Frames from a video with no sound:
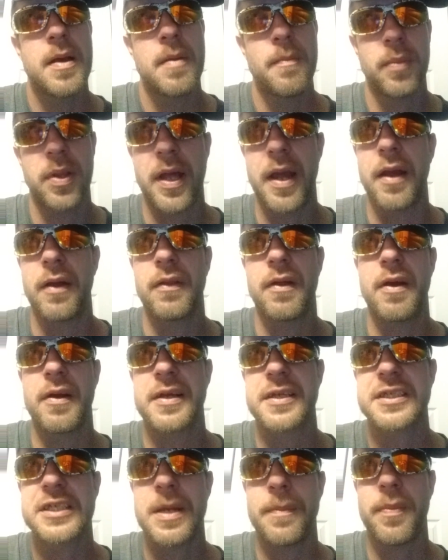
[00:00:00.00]
Playing along
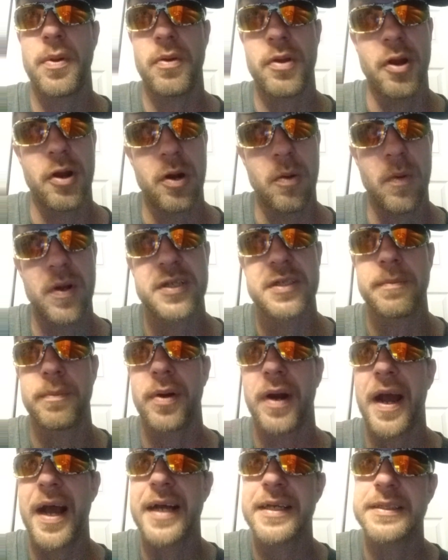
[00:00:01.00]
is simple, you're going to win some
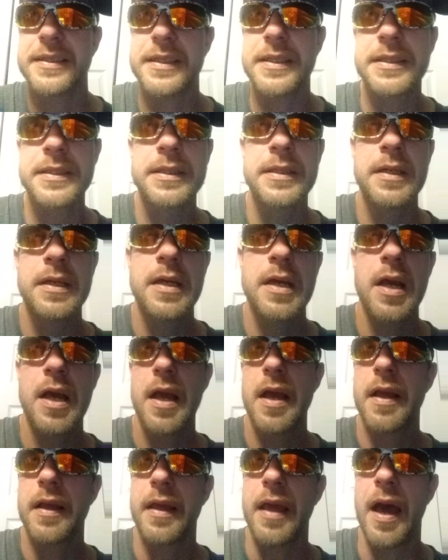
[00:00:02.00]
prizes.
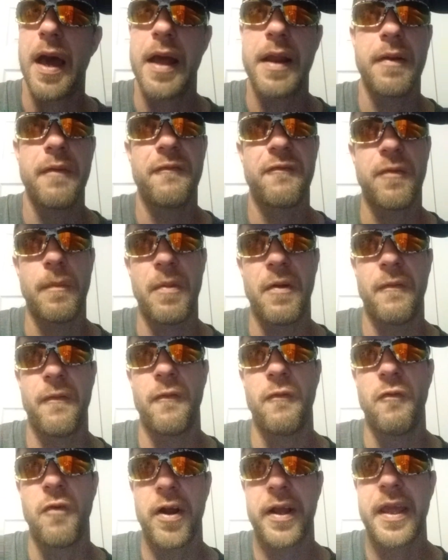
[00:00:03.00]
Got from the
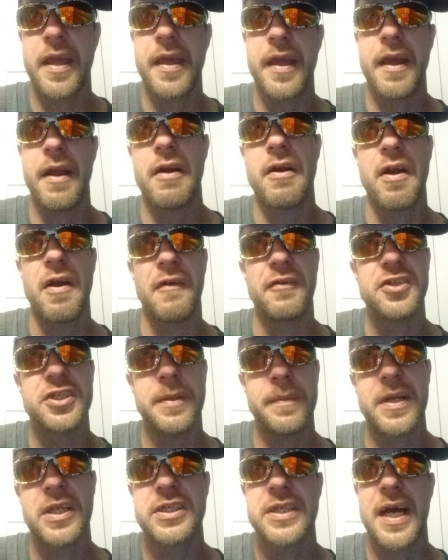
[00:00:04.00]
rookie year of uh,
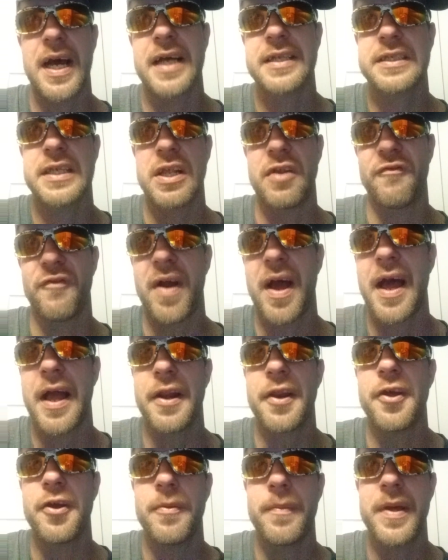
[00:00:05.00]
Jimmie Johnson and Ryan
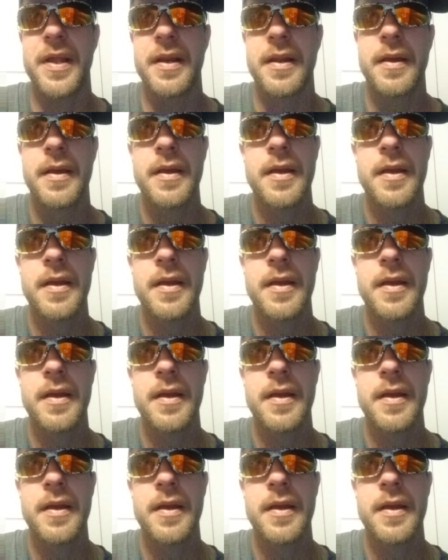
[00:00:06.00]
Newman,